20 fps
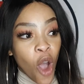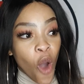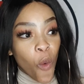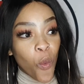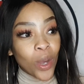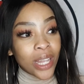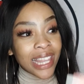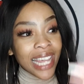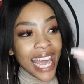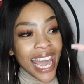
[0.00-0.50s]

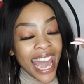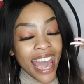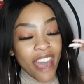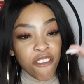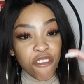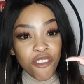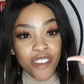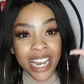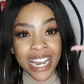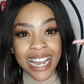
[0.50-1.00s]
with
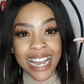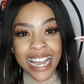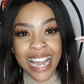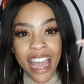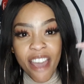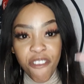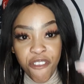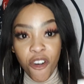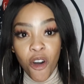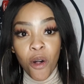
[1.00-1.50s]
every
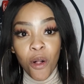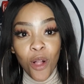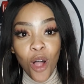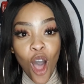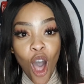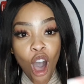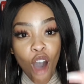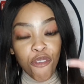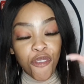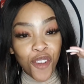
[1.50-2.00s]
level
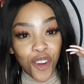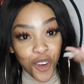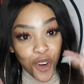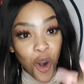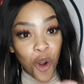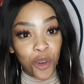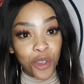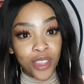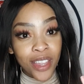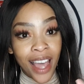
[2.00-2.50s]
of
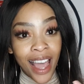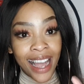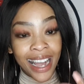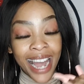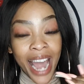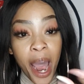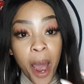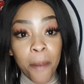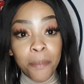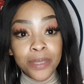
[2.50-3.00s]
growth
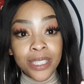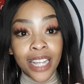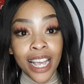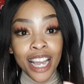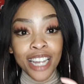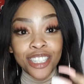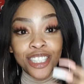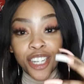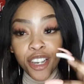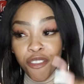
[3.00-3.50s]
comes
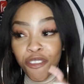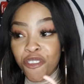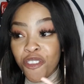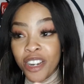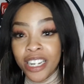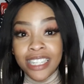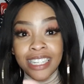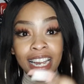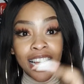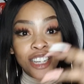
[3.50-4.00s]

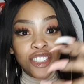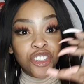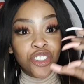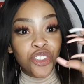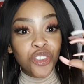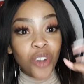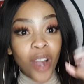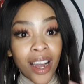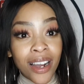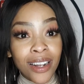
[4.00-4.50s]
different
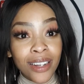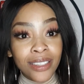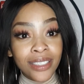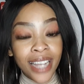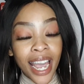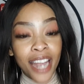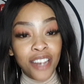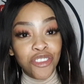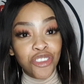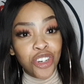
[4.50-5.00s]
struggles
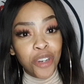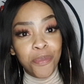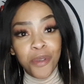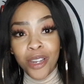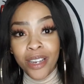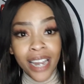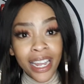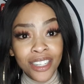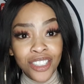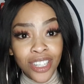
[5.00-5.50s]
and
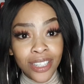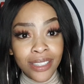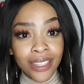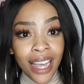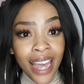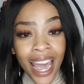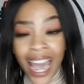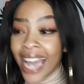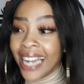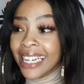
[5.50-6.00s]
tribulations,
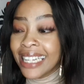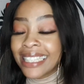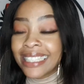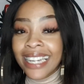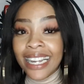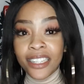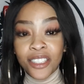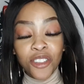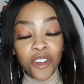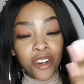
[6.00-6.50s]
and it
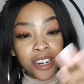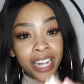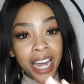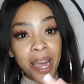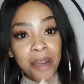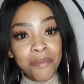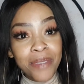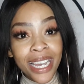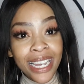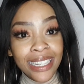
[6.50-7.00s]
does not
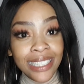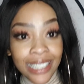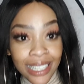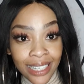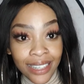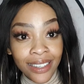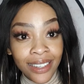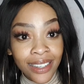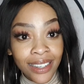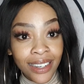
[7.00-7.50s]
come
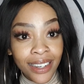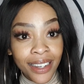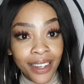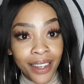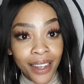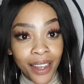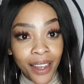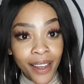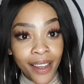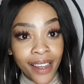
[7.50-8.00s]
easy.
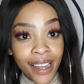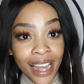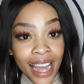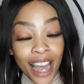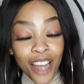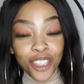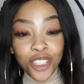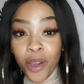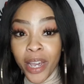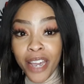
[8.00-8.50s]

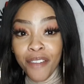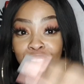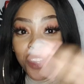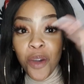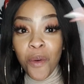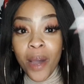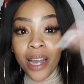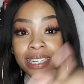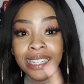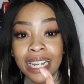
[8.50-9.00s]
So if
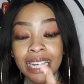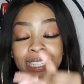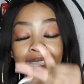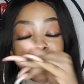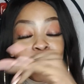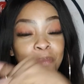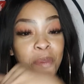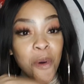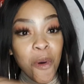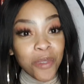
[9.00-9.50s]
you want a
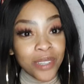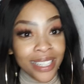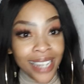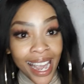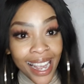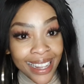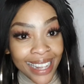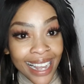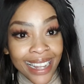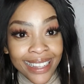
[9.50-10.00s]
smooth
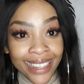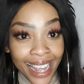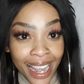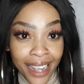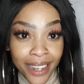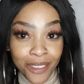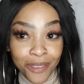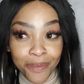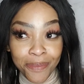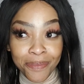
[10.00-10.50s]
sailing
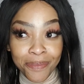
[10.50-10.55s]
thing,